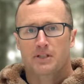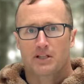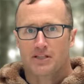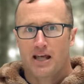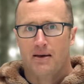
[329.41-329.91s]

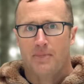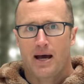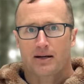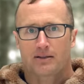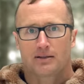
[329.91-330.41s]
Does that
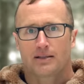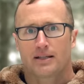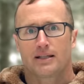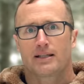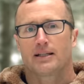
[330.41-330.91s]
matter?
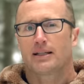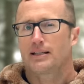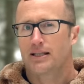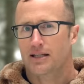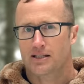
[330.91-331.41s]

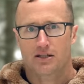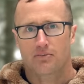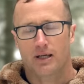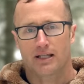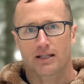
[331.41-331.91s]
It does
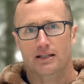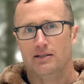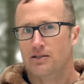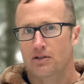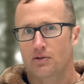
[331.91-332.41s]
depending.
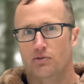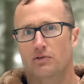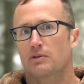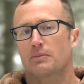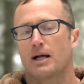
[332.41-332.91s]
So
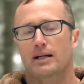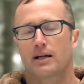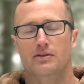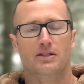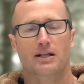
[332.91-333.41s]
300
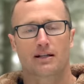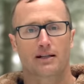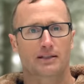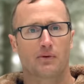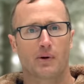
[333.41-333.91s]
blackout's kind of
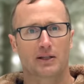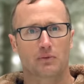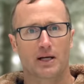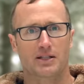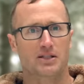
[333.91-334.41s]
like the Wild
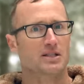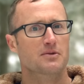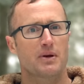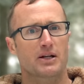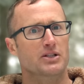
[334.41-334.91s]
West,
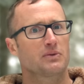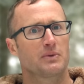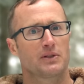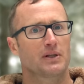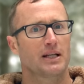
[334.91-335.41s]
especially
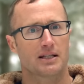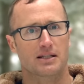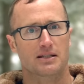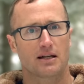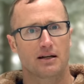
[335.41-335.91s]
when you get into
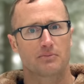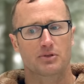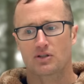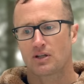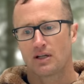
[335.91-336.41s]

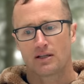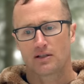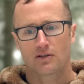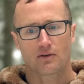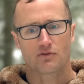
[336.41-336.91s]
subs.
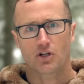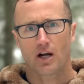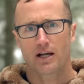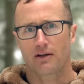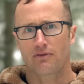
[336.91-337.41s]
You have
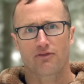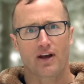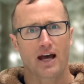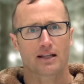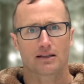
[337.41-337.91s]
giant,
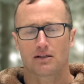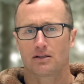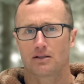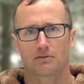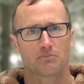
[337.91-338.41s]
fat,
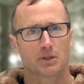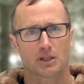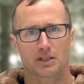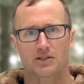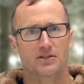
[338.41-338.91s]
long
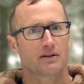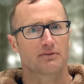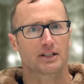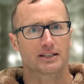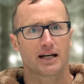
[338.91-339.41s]
bullets,
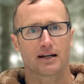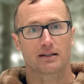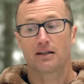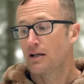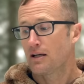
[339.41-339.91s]
stuff like that.
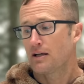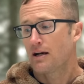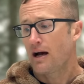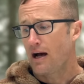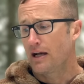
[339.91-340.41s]

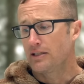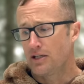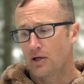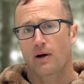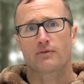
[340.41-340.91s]
I
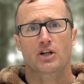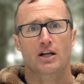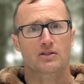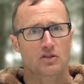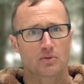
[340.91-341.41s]
know I've
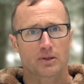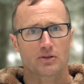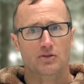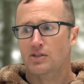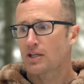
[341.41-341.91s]
shot
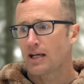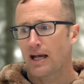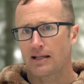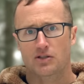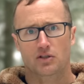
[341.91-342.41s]
supers,
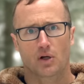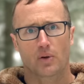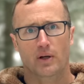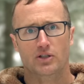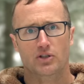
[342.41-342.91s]
had
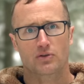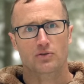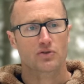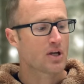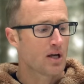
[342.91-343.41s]
zero
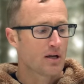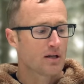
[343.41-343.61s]
issues.